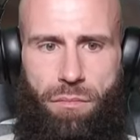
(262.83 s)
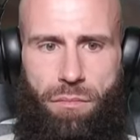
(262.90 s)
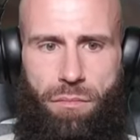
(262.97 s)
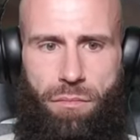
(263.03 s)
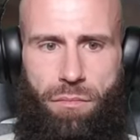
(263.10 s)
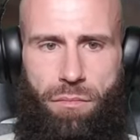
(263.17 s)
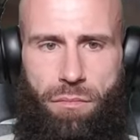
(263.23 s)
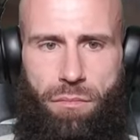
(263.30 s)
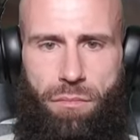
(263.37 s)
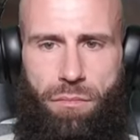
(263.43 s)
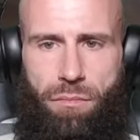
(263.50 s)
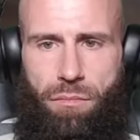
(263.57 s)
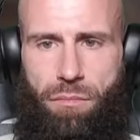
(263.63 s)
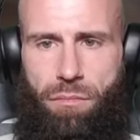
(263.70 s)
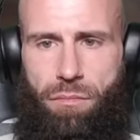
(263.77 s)

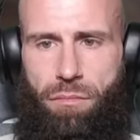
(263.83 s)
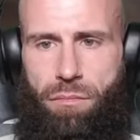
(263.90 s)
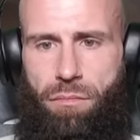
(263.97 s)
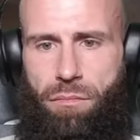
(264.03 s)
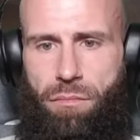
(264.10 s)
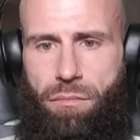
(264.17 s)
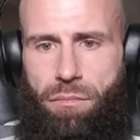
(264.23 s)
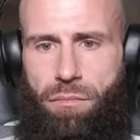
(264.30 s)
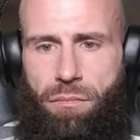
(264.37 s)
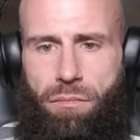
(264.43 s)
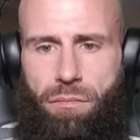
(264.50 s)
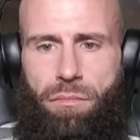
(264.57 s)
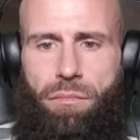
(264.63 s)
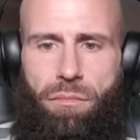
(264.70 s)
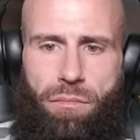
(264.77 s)

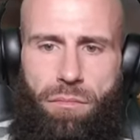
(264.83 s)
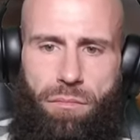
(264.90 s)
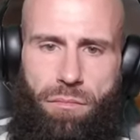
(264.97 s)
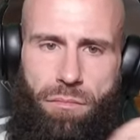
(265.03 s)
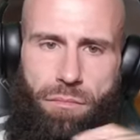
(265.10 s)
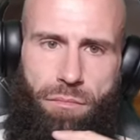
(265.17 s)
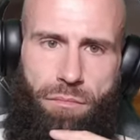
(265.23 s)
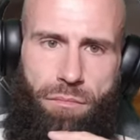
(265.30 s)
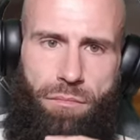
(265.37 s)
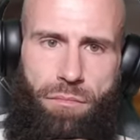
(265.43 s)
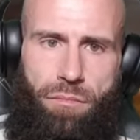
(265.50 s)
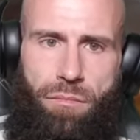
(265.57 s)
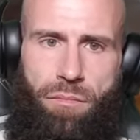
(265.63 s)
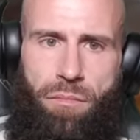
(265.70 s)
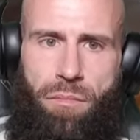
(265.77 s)

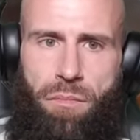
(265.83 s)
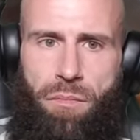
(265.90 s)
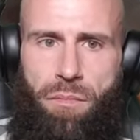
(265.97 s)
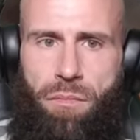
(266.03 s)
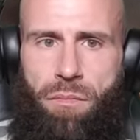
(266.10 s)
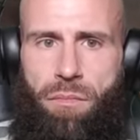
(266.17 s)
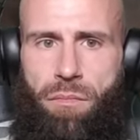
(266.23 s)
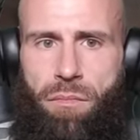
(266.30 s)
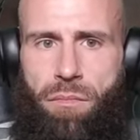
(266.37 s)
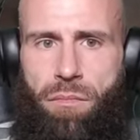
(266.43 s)
The person shown says nothing.